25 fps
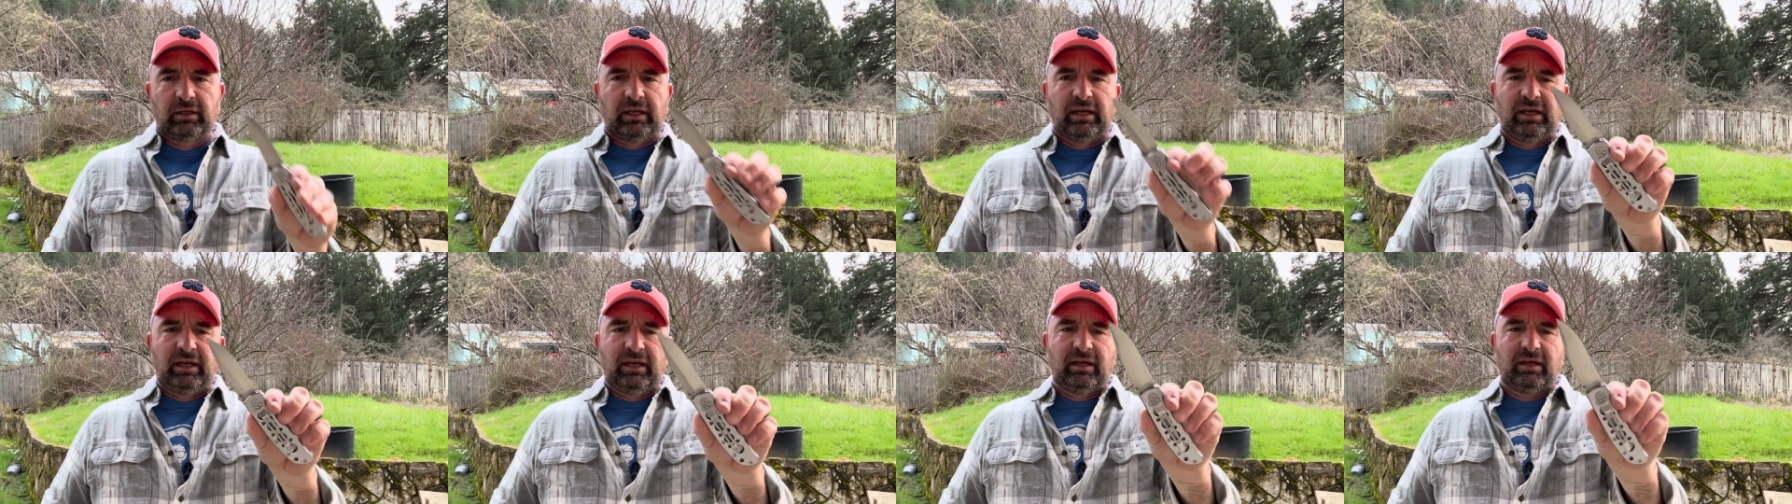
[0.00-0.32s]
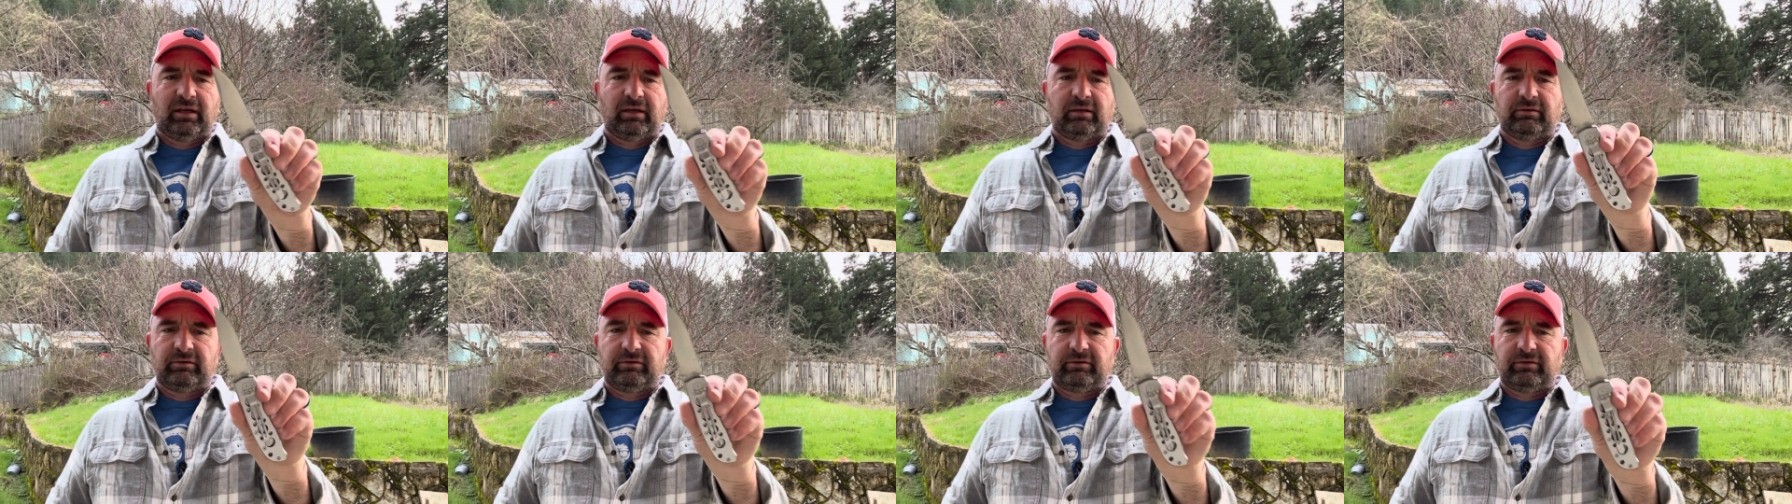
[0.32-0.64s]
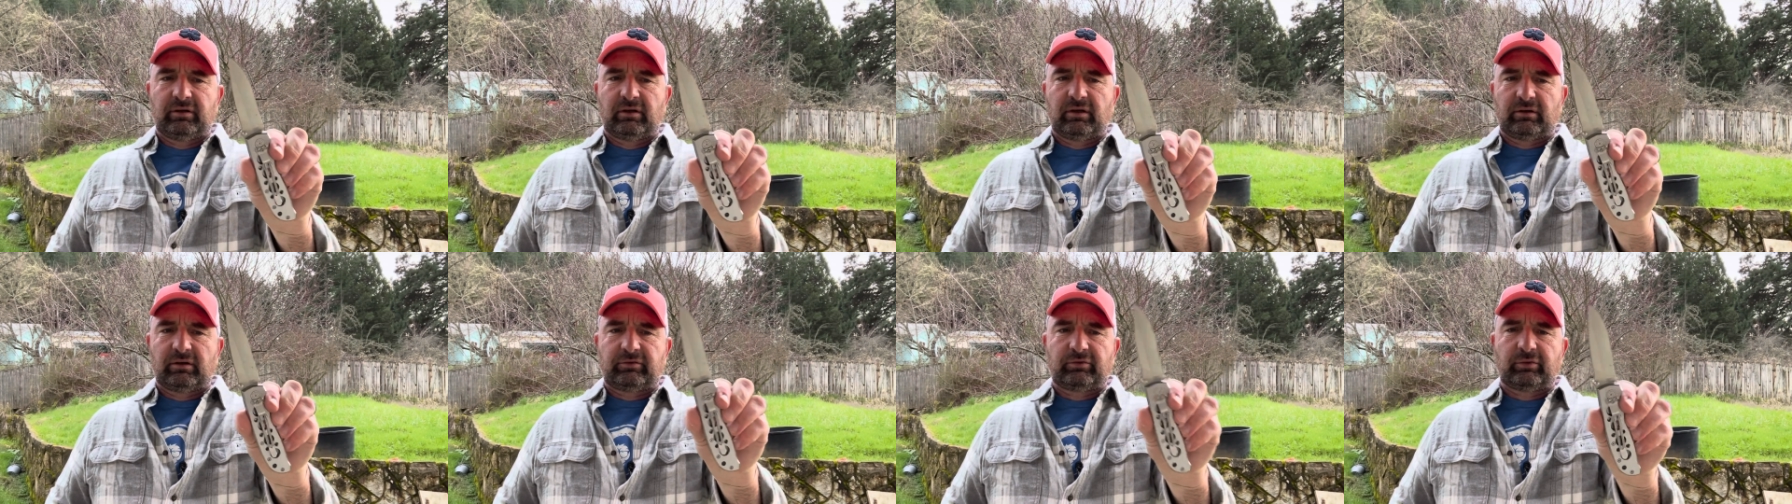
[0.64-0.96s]
And
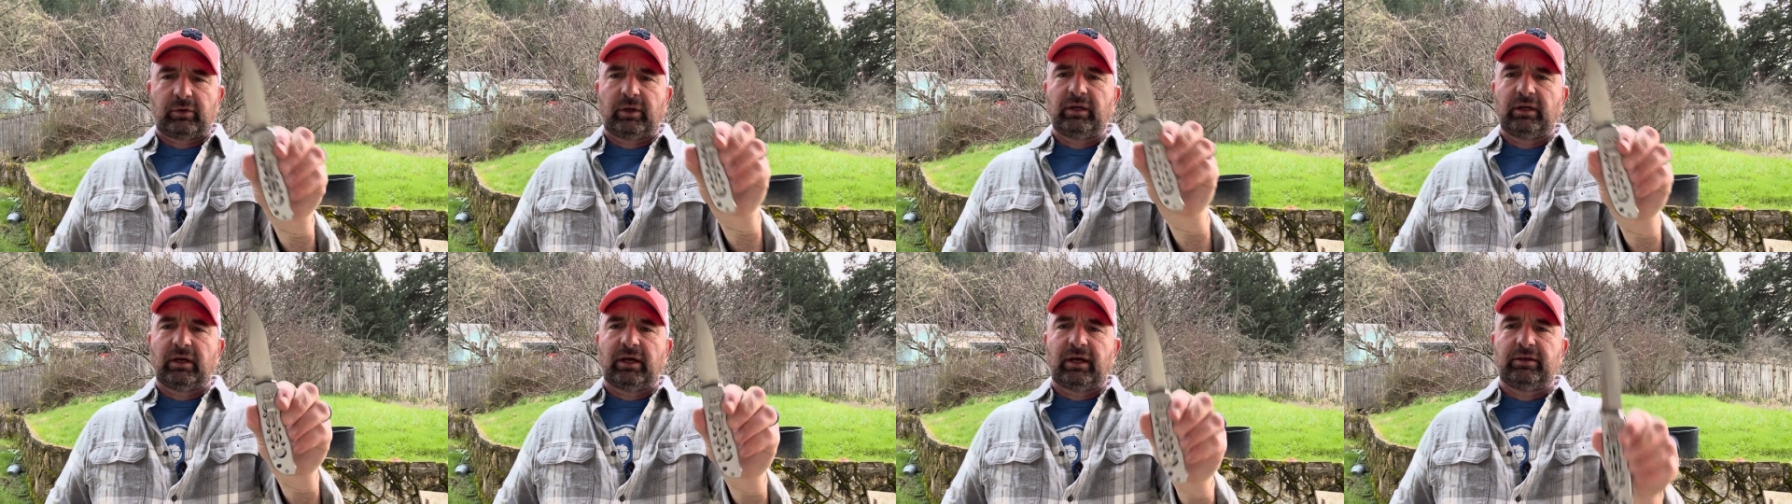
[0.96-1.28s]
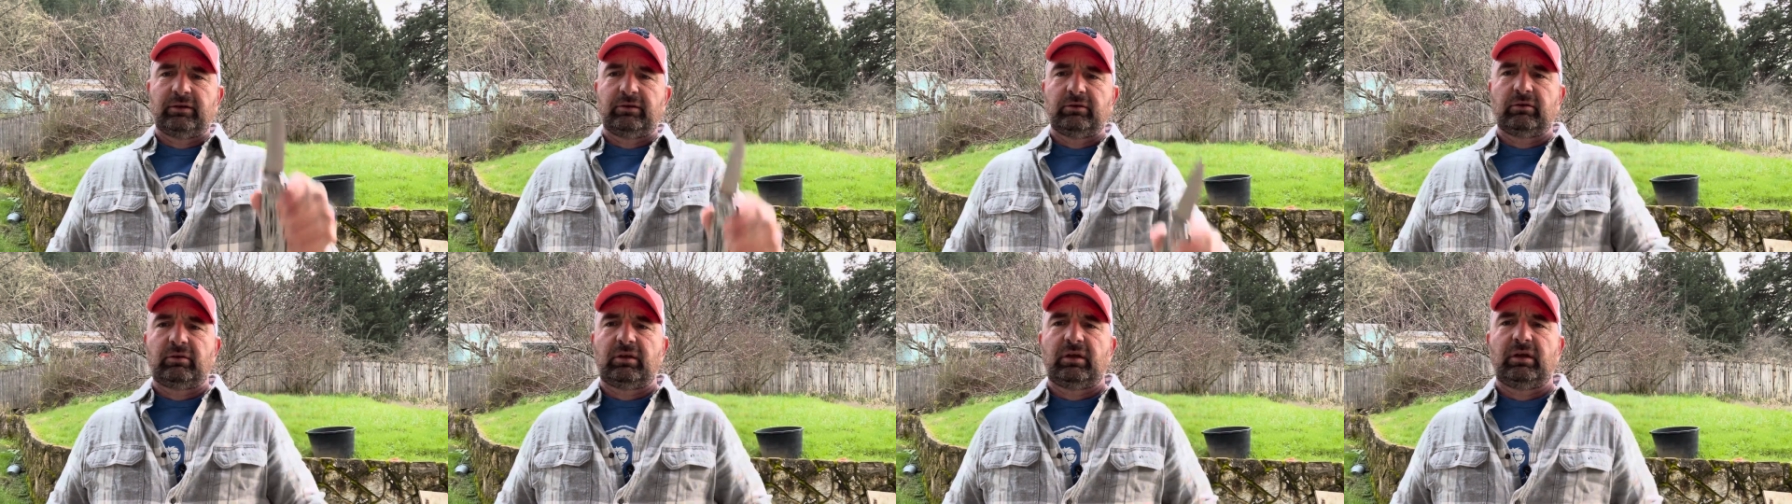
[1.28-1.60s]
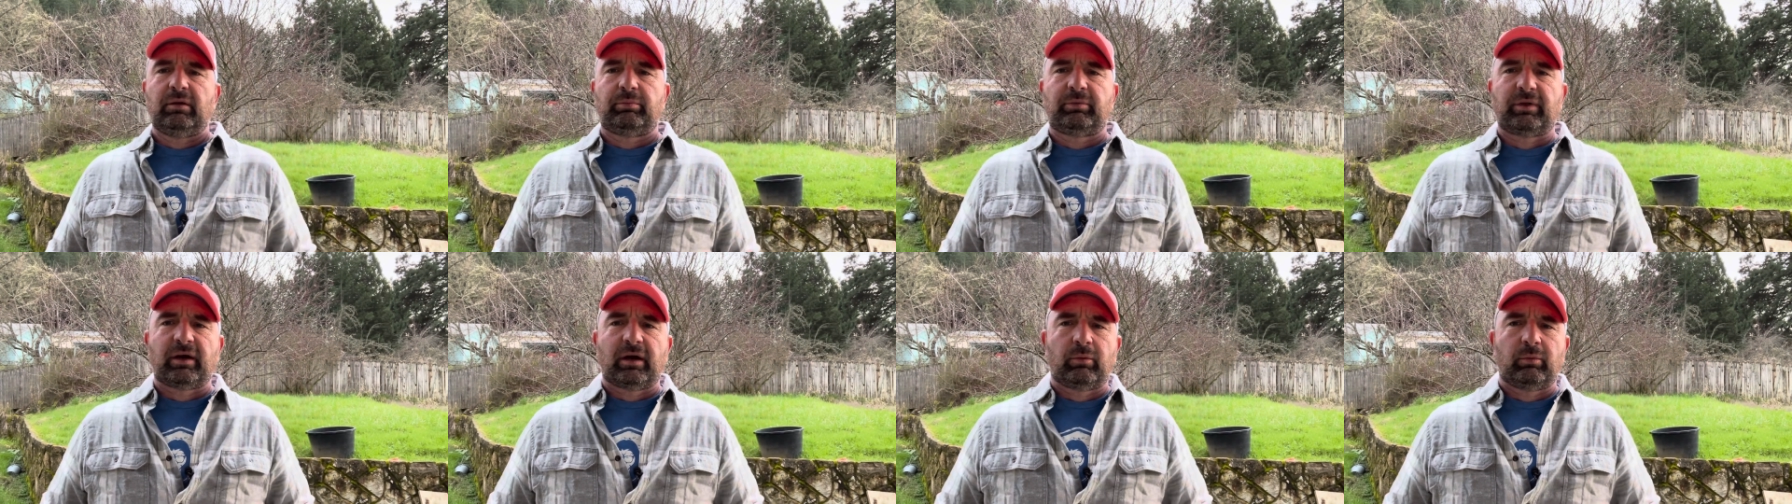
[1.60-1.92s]
so I do
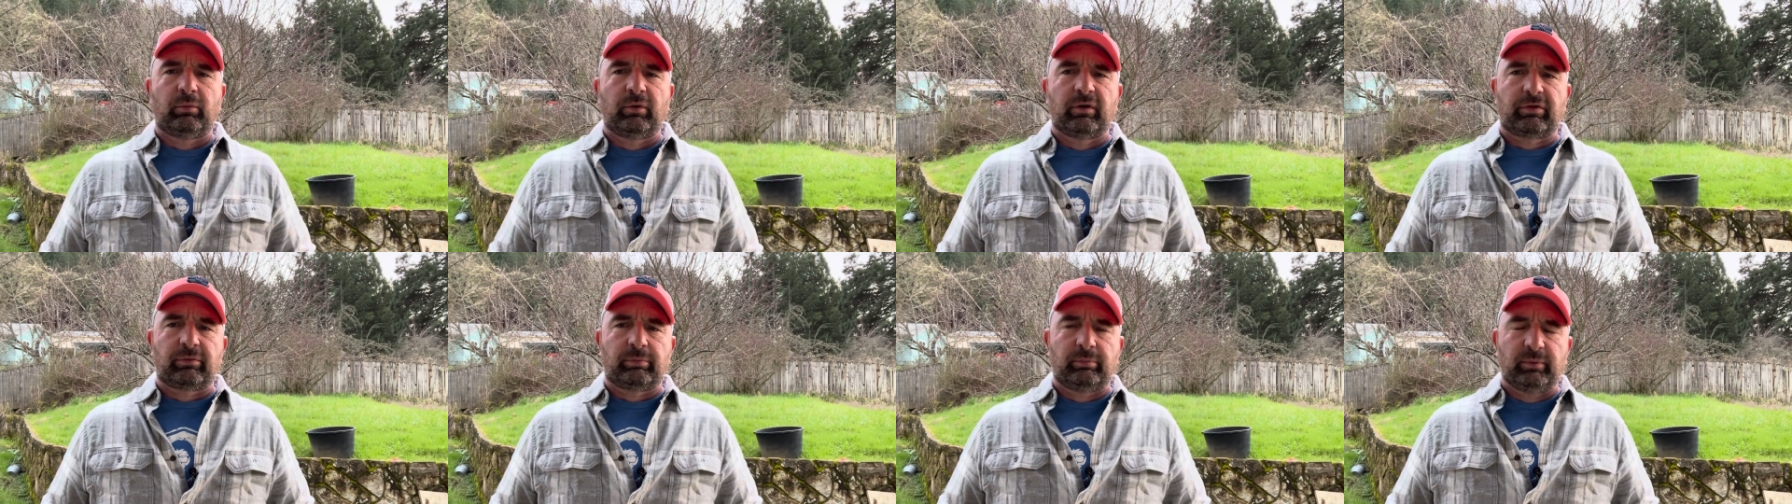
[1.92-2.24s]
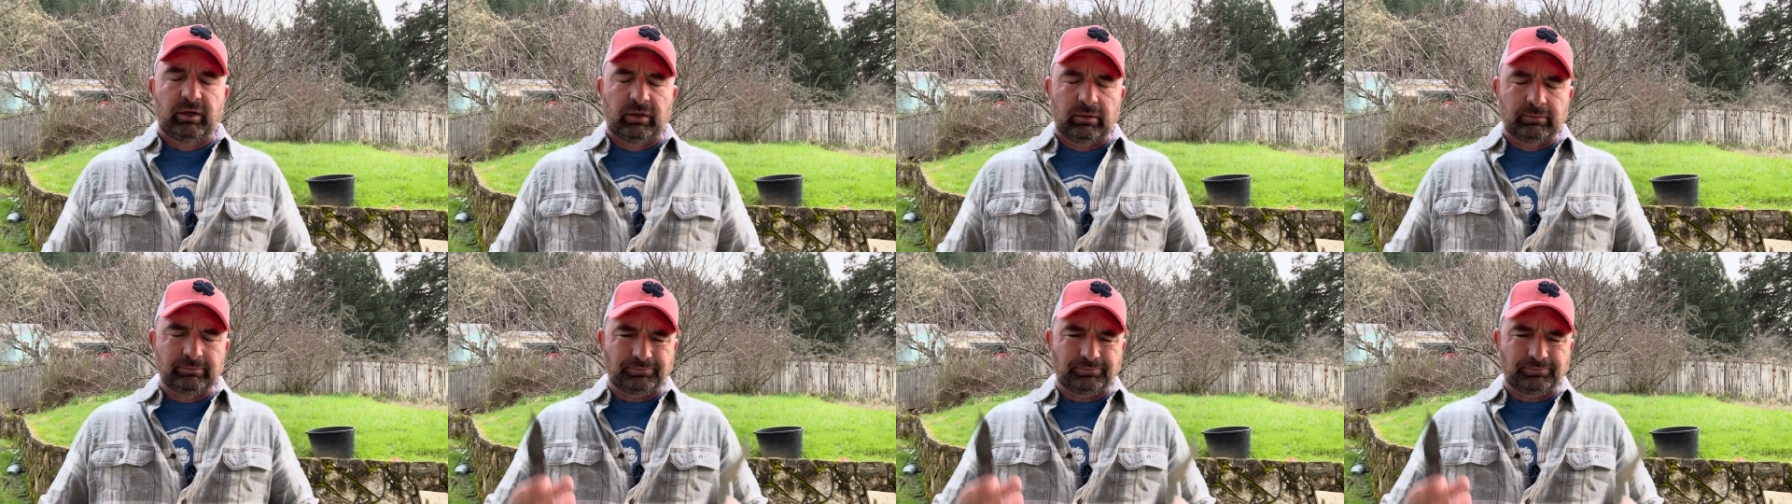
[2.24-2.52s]
keep that with me.